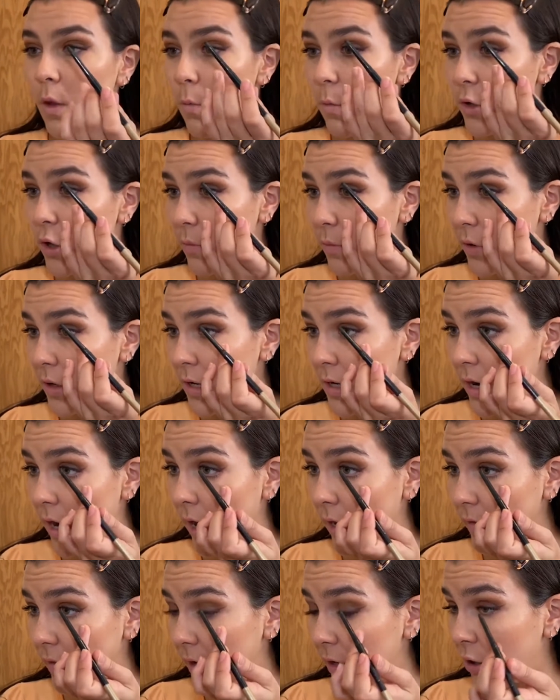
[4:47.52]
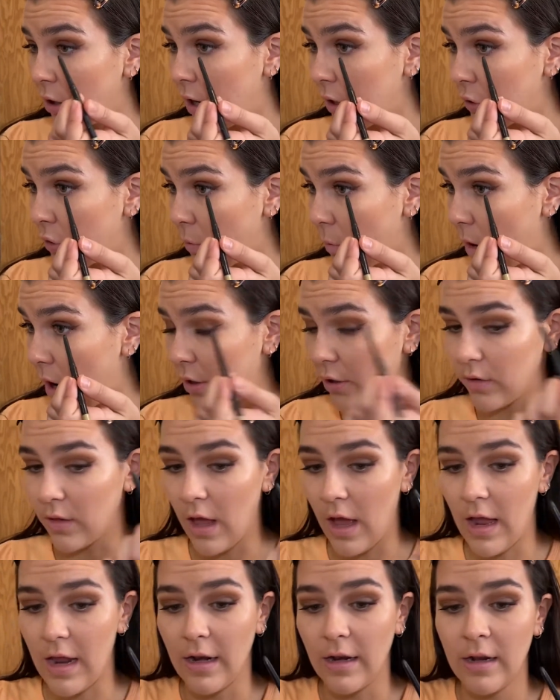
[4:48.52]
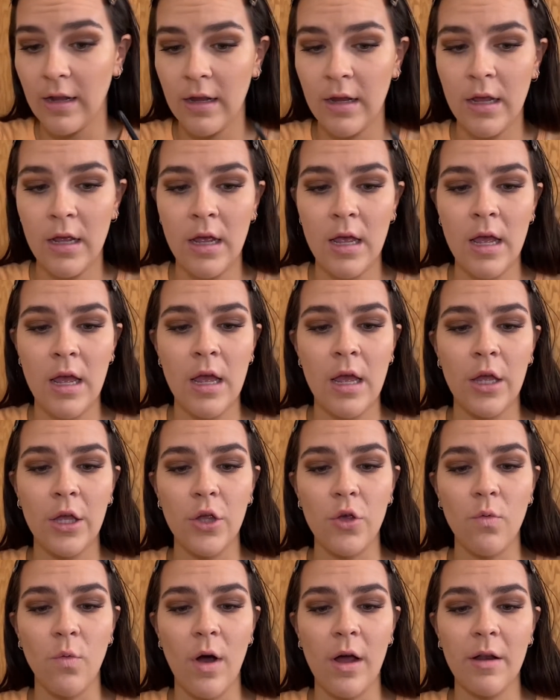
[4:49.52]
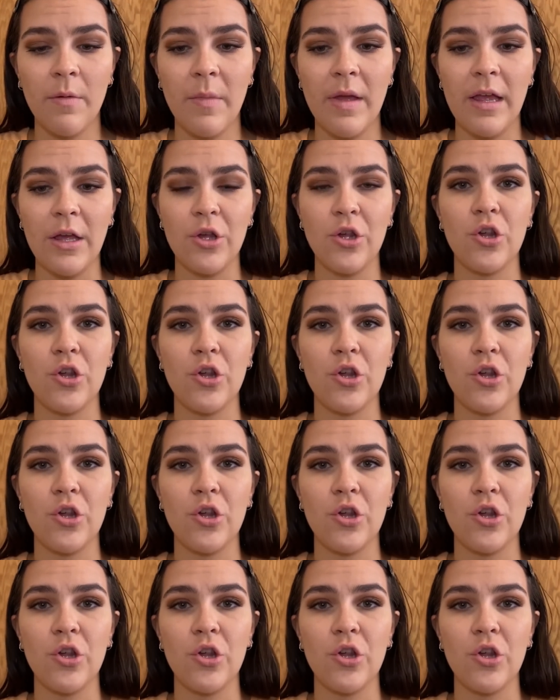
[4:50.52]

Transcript: When you're putting eyeliner on your waterline, you want to make